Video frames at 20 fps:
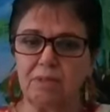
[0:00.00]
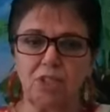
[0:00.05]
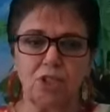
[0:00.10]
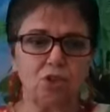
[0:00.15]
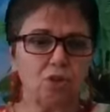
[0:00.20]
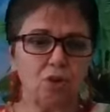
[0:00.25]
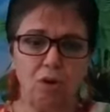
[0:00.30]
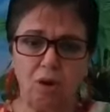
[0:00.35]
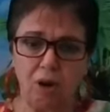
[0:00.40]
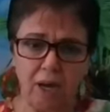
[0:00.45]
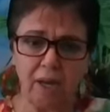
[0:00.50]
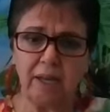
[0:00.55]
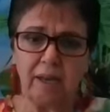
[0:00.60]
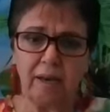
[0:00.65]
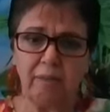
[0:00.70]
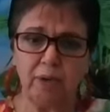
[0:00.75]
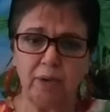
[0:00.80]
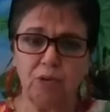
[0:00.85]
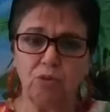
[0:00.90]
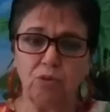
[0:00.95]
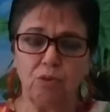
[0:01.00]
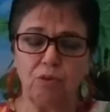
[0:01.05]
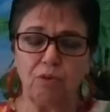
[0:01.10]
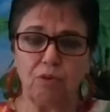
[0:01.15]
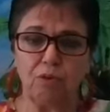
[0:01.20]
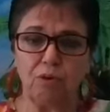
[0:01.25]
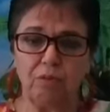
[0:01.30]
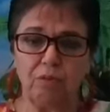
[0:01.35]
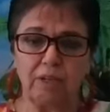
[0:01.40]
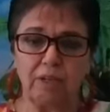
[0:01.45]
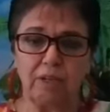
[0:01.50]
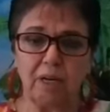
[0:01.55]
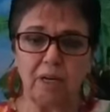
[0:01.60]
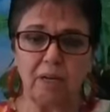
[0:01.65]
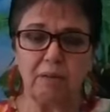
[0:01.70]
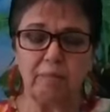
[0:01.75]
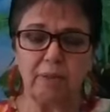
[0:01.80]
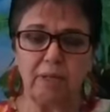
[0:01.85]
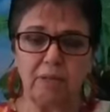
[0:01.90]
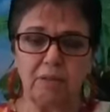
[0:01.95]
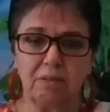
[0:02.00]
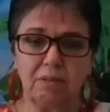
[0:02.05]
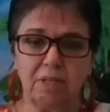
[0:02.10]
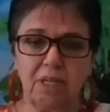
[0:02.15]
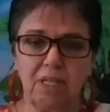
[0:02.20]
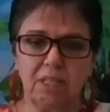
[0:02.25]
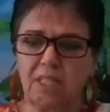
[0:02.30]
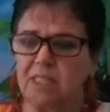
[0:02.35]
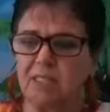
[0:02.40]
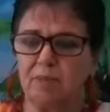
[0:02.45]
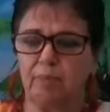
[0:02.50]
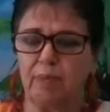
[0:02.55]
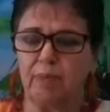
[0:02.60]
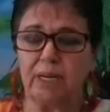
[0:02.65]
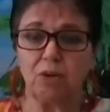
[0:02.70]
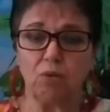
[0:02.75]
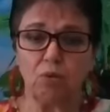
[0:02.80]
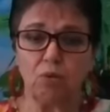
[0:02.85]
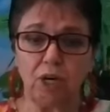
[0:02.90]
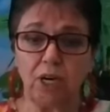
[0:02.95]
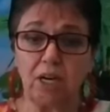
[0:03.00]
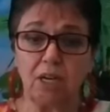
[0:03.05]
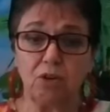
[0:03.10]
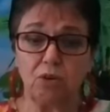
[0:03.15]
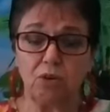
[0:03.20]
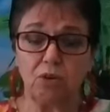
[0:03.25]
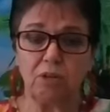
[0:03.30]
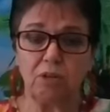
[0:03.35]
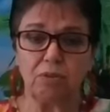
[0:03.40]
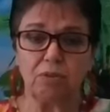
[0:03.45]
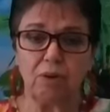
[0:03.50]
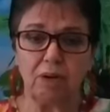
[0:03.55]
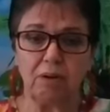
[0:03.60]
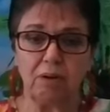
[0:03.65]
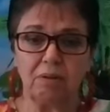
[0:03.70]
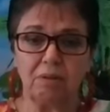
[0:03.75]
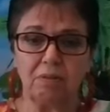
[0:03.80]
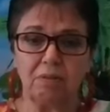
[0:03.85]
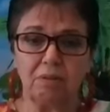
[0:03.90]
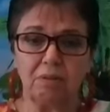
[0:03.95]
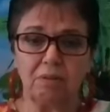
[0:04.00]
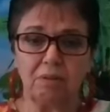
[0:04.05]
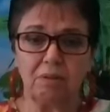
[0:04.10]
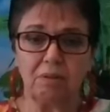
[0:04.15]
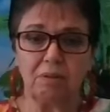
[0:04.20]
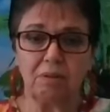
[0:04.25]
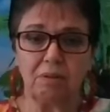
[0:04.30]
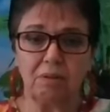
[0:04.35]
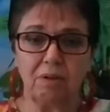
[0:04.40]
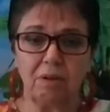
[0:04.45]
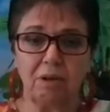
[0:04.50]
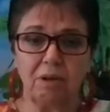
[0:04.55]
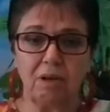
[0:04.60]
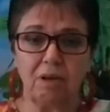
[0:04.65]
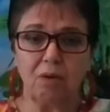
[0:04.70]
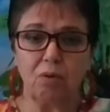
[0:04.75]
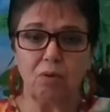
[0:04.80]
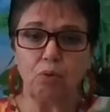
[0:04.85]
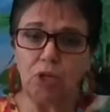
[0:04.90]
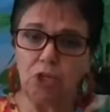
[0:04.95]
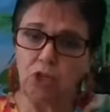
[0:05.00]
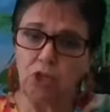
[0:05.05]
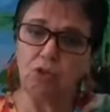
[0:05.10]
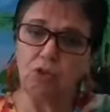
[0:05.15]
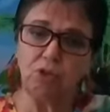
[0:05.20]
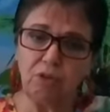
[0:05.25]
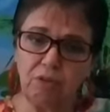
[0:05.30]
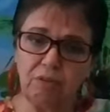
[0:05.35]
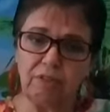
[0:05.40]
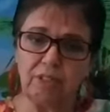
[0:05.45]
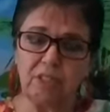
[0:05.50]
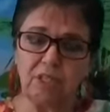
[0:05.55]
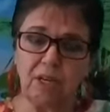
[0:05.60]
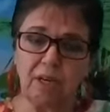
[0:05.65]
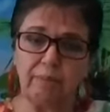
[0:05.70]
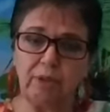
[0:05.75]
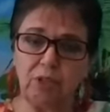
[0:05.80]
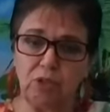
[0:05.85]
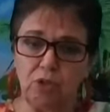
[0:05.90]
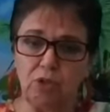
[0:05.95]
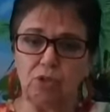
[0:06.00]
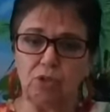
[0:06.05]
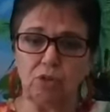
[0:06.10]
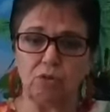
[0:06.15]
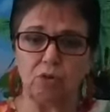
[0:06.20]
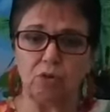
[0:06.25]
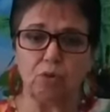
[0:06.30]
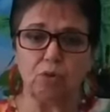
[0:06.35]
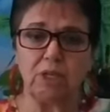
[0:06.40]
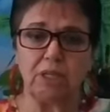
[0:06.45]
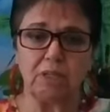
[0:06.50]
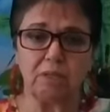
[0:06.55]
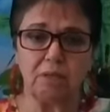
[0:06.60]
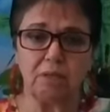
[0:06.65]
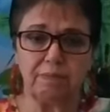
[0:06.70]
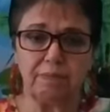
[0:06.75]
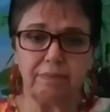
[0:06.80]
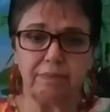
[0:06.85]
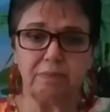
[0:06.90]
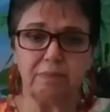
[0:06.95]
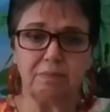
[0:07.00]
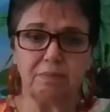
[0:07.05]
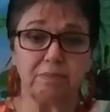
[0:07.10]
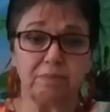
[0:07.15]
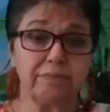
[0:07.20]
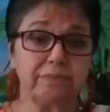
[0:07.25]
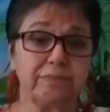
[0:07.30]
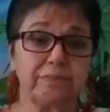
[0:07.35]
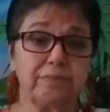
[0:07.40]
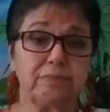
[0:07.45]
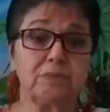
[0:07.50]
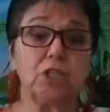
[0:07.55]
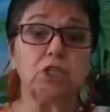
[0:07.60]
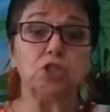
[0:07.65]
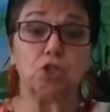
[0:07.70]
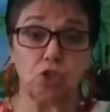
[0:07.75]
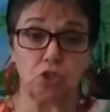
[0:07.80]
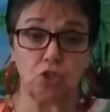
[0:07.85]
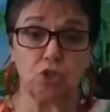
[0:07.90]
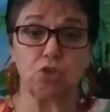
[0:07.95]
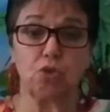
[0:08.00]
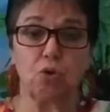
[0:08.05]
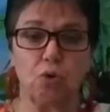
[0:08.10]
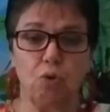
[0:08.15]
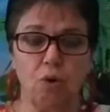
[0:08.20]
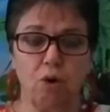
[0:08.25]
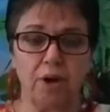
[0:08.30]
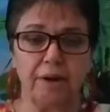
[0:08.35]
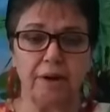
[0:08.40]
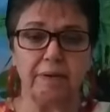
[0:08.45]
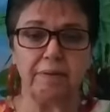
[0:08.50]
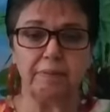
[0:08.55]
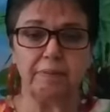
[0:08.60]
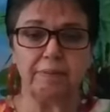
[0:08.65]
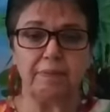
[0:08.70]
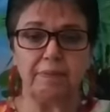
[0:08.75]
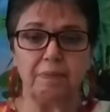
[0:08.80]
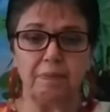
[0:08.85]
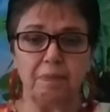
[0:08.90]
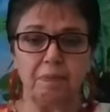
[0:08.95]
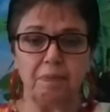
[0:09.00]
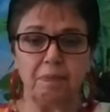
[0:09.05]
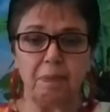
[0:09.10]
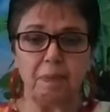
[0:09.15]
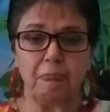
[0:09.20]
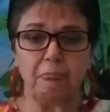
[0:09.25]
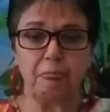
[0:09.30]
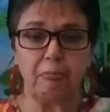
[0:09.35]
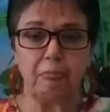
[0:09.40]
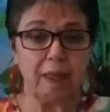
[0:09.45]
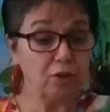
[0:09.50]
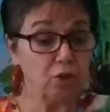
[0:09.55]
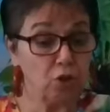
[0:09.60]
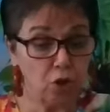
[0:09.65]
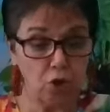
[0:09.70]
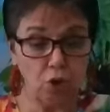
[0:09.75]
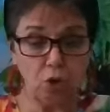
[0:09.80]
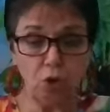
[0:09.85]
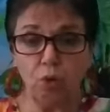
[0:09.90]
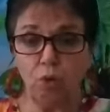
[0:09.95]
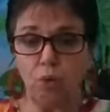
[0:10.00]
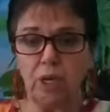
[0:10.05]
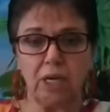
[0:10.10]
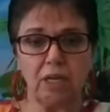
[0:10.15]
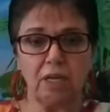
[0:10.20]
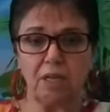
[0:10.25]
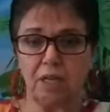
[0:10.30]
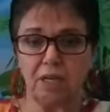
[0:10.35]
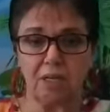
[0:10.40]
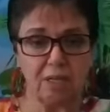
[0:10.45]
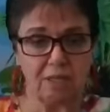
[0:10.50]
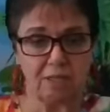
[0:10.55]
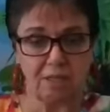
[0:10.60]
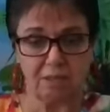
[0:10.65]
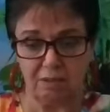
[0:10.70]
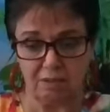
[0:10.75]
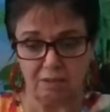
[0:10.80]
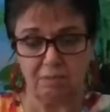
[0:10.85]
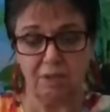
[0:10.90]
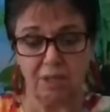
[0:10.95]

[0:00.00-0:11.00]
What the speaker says: you know, I am an overcomer. It doesn't matter what I go through. When you're overcomer, you don't quit. You just go on, knowing that,